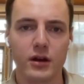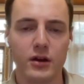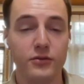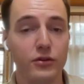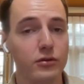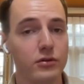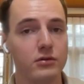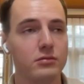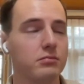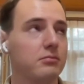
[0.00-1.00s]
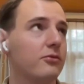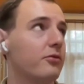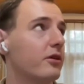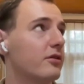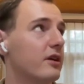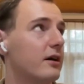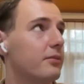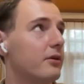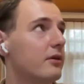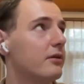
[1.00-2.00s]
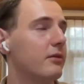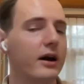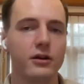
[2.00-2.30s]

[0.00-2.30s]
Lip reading: If you, for example,